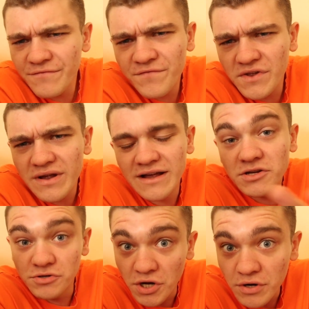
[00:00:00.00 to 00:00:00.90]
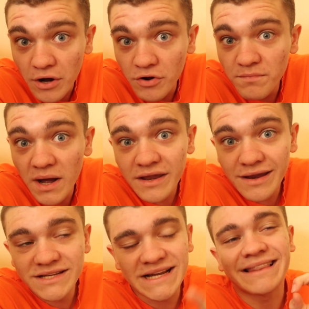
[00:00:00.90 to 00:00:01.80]
even for you guys who do know who
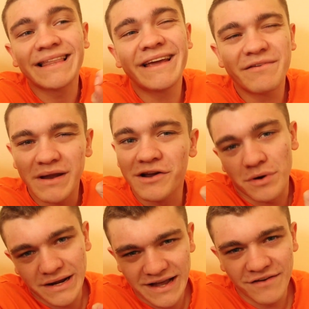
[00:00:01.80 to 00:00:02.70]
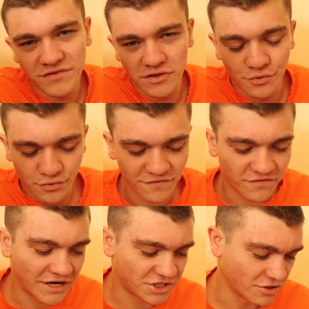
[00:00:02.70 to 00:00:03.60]
Bucky is, I think it'd be a great time for a little
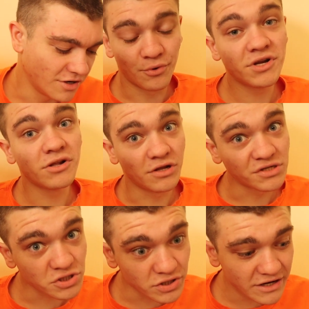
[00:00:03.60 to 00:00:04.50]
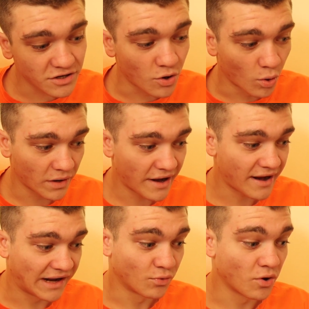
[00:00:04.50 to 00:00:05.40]
refresher. I'm going to do a little screen
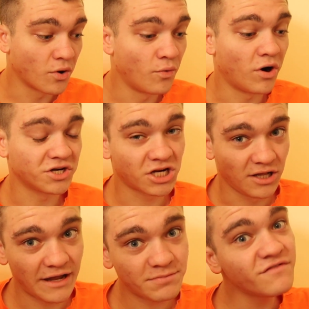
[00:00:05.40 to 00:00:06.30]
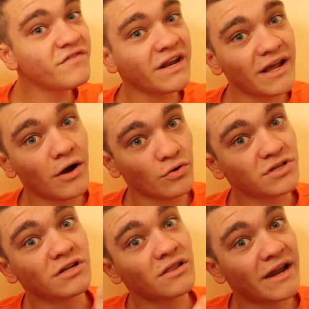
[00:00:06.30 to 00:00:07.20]
recording and we're going to watch clips of
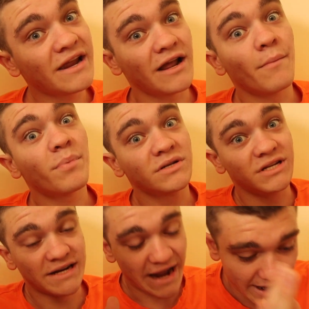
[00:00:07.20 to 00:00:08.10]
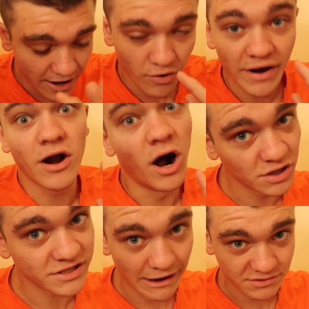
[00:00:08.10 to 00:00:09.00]
videos leading up to now and
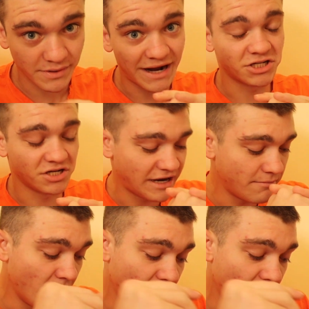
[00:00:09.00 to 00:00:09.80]
all the times we actually seen